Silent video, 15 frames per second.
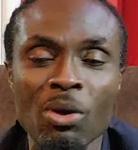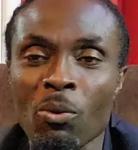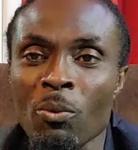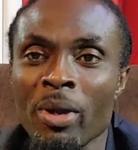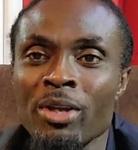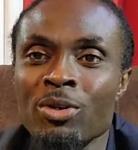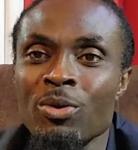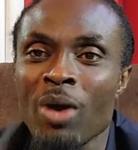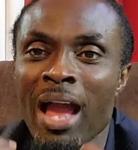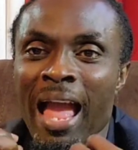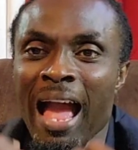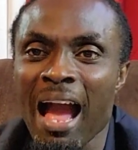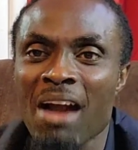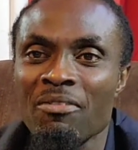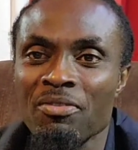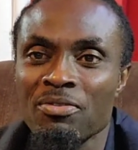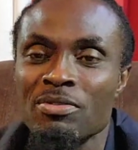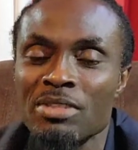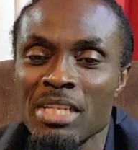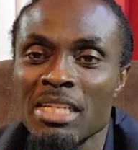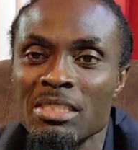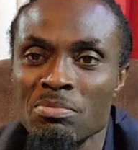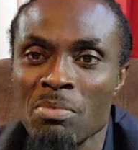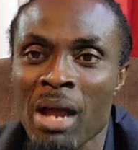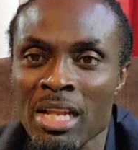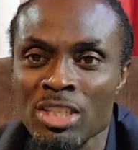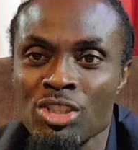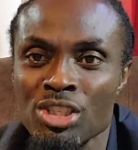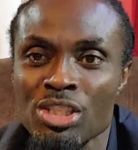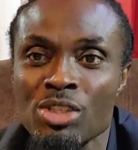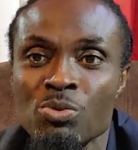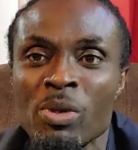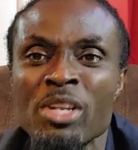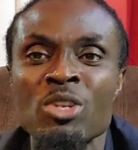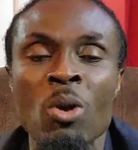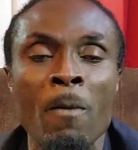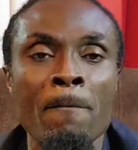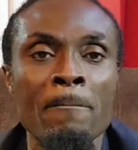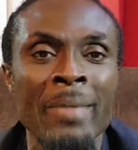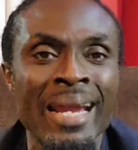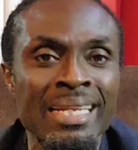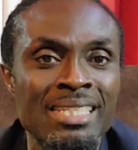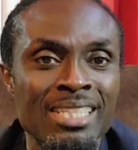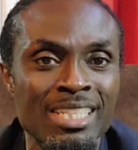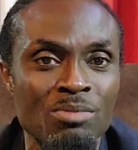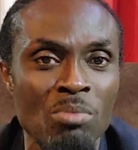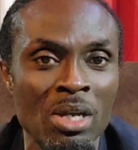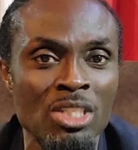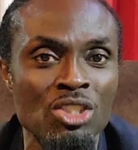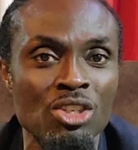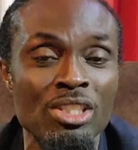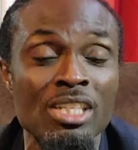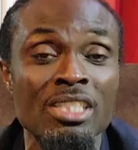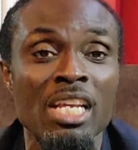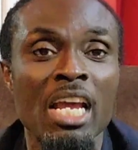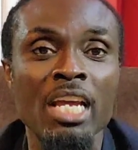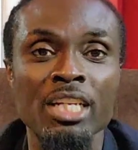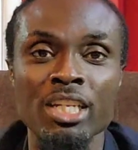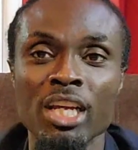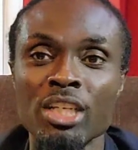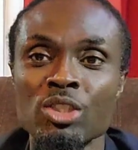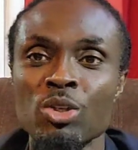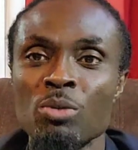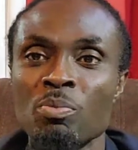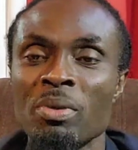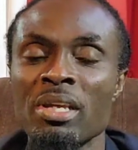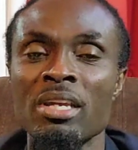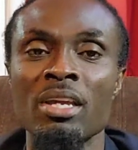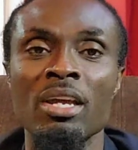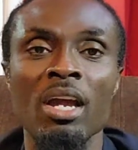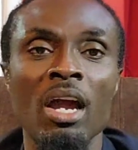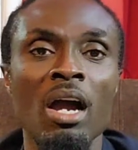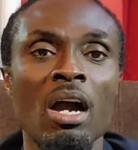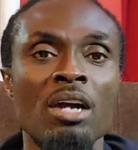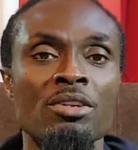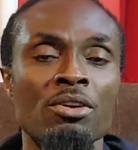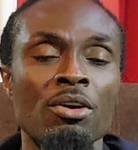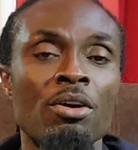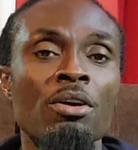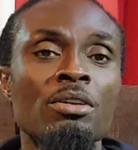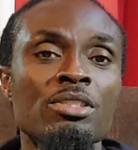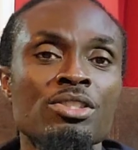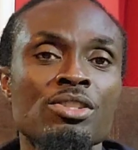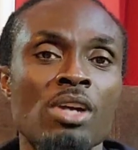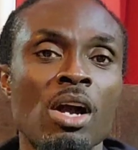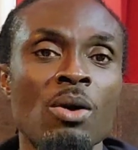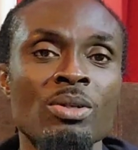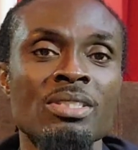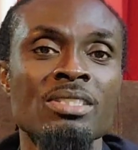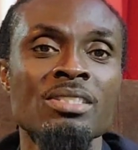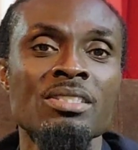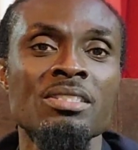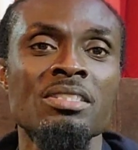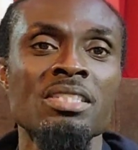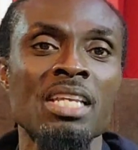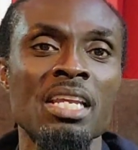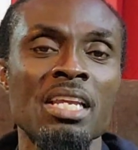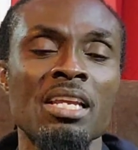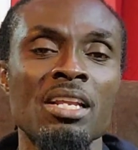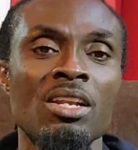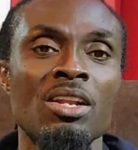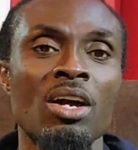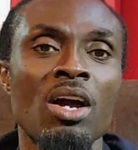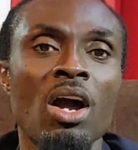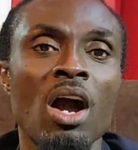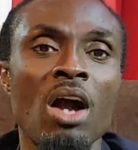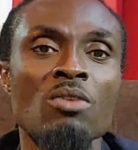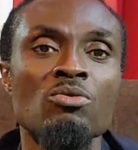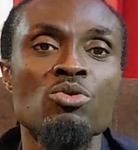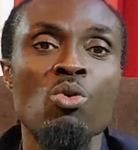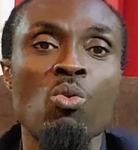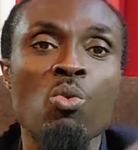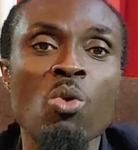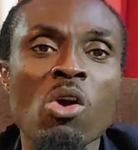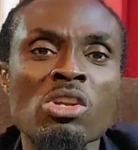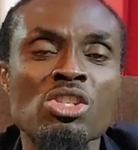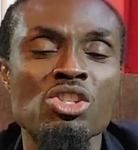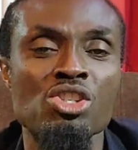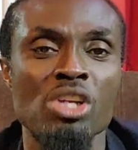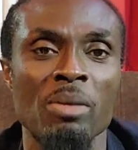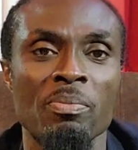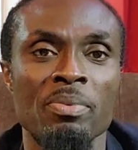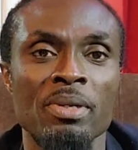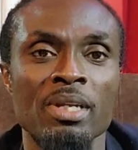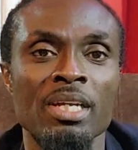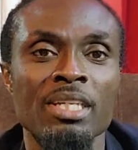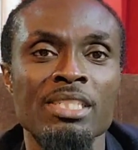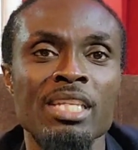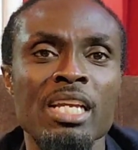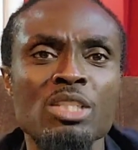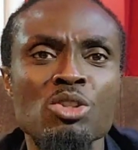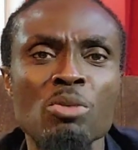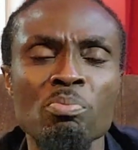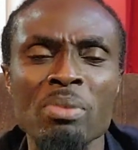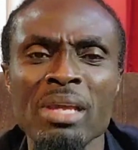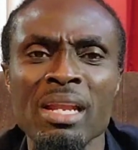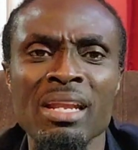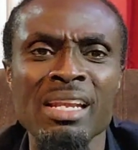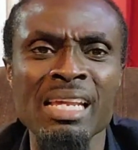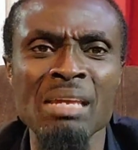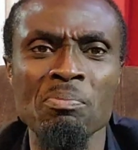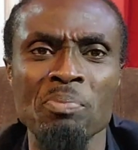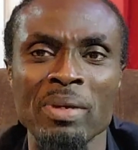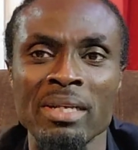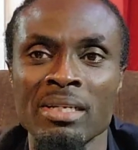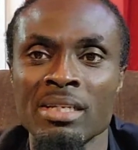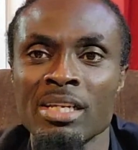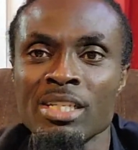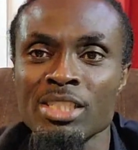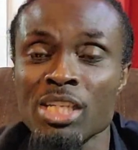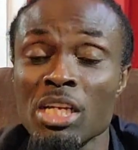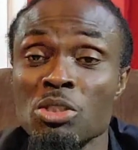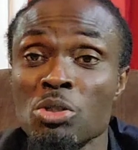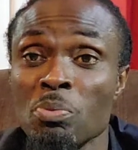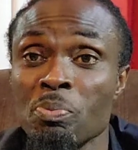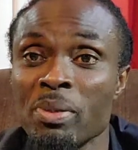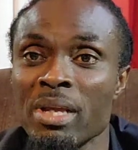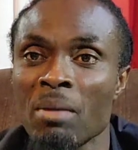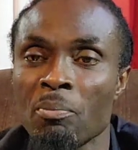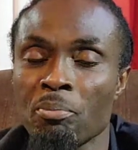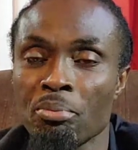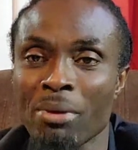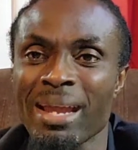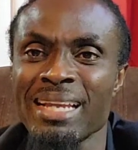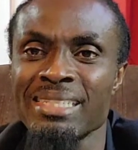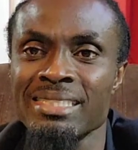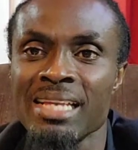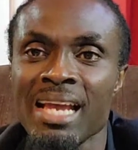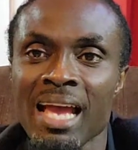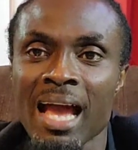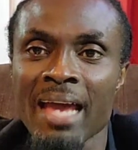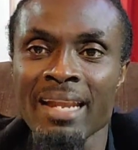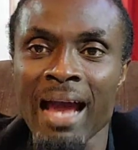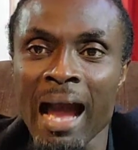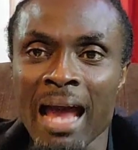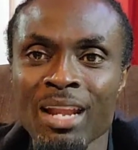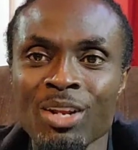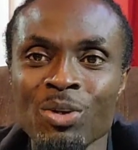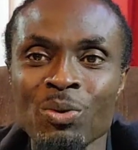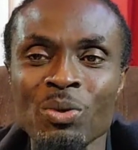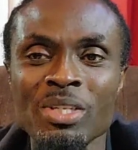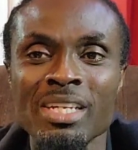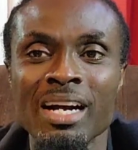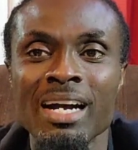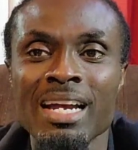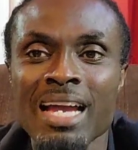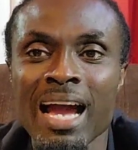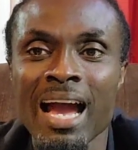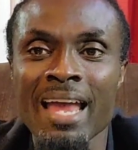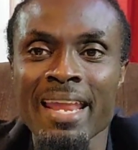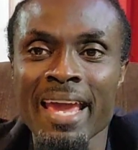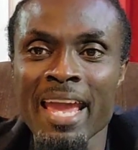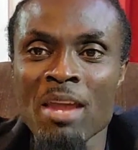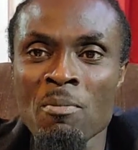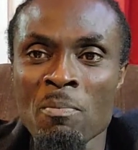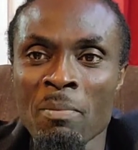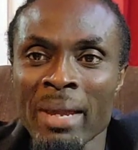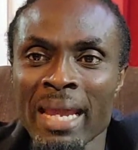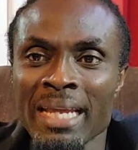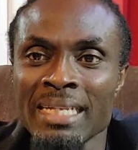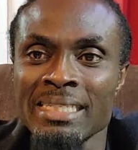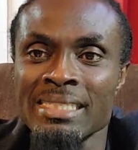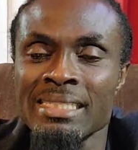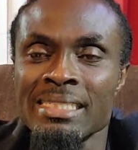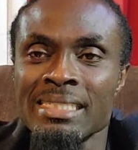when you have this man jesus when you met this man jesus there should be an urge or zeal to worship. There should be a leaping. There should be a praise and a hallelujah and an amen.